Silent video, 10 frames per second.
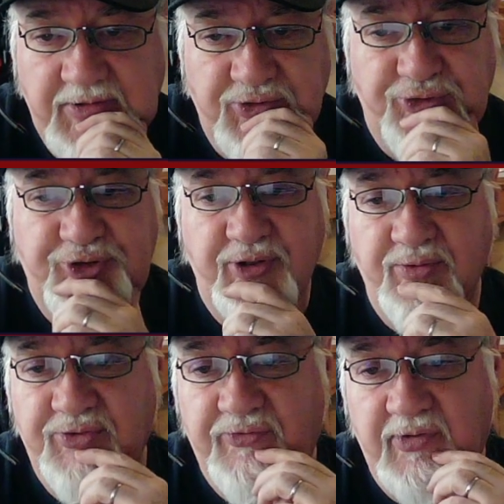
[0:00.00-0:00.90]
to
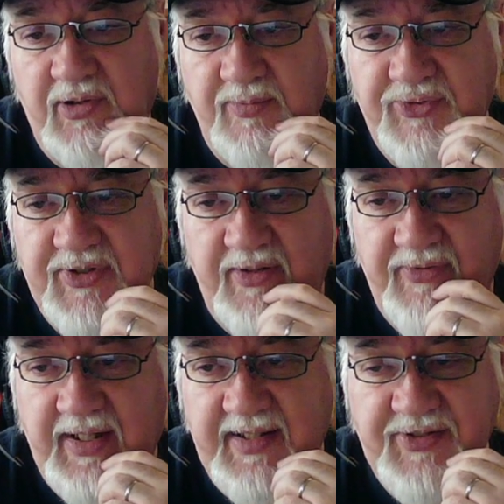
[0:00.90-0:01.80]
choose from, so
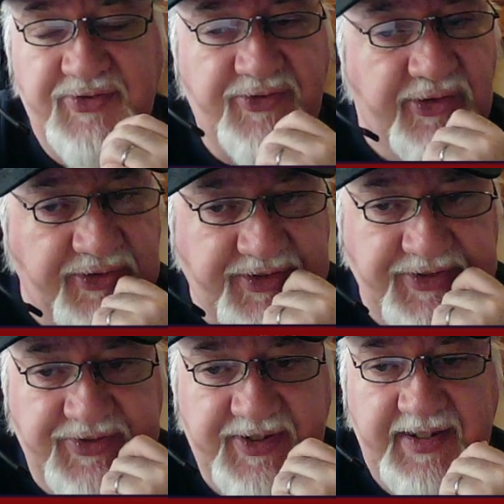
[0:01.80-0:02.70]
that is
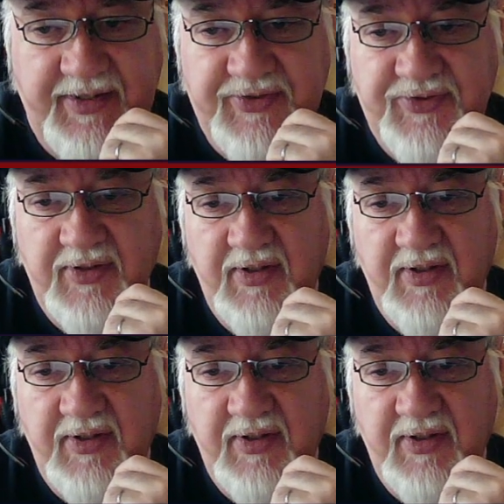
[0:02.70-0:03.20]
36.